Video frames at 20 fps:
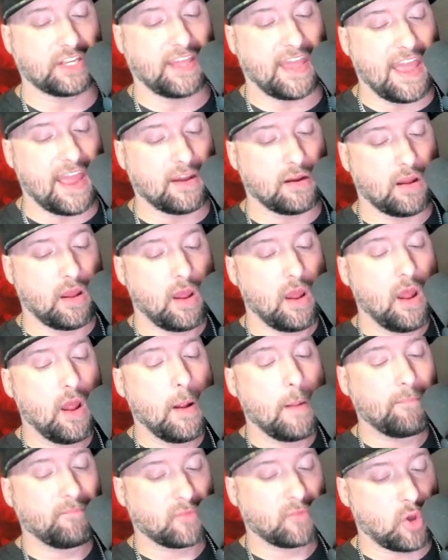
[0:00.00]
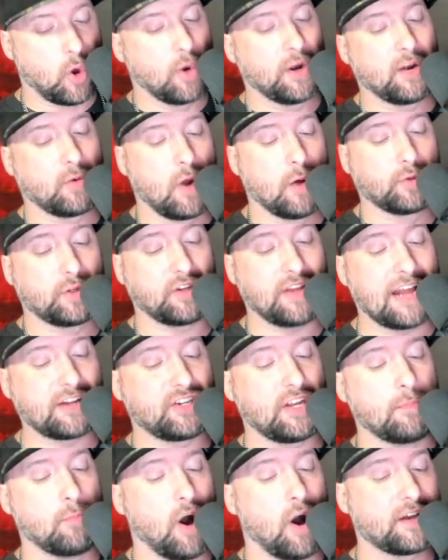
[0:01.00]
Again, Cody Rhodes was
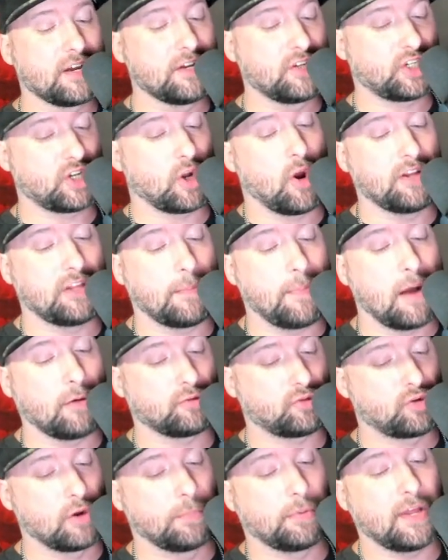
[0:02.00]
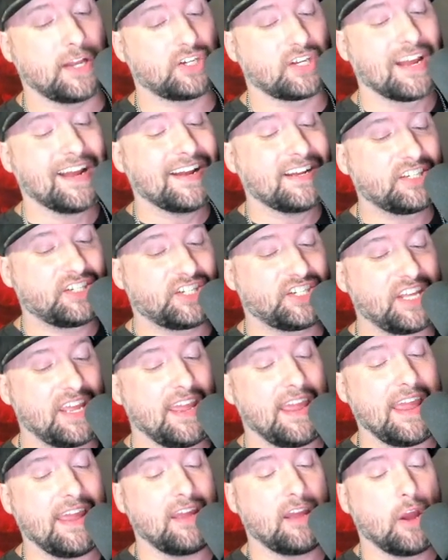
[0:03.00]
actually more concerned about Triple H
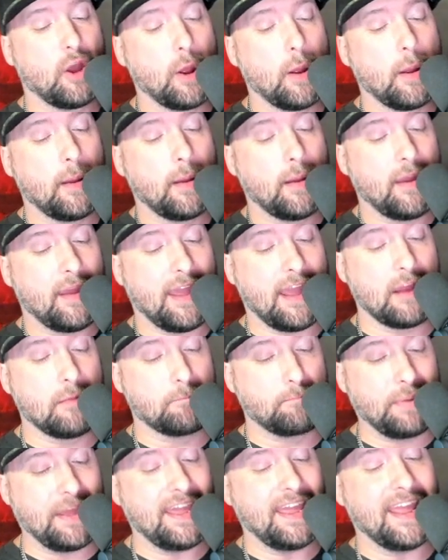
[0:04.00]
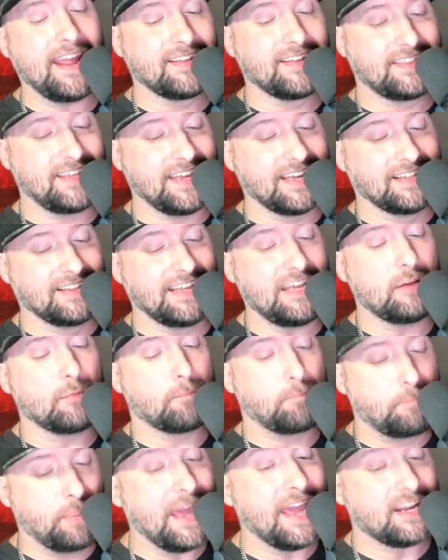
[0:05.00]
seeing and being the
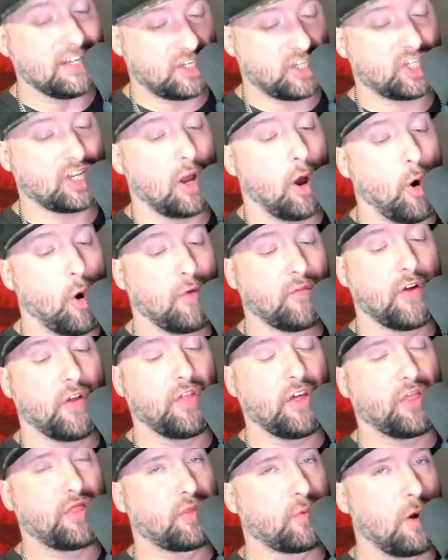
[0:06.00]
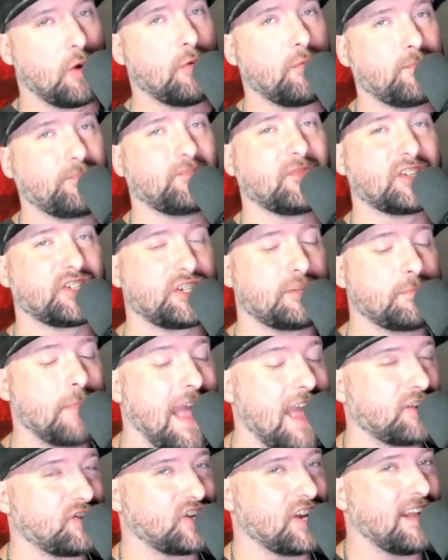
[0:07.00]
Elite bits over the
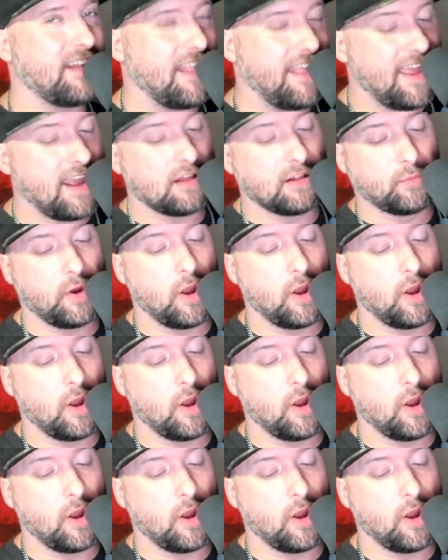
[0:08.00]
throne-smashing angle.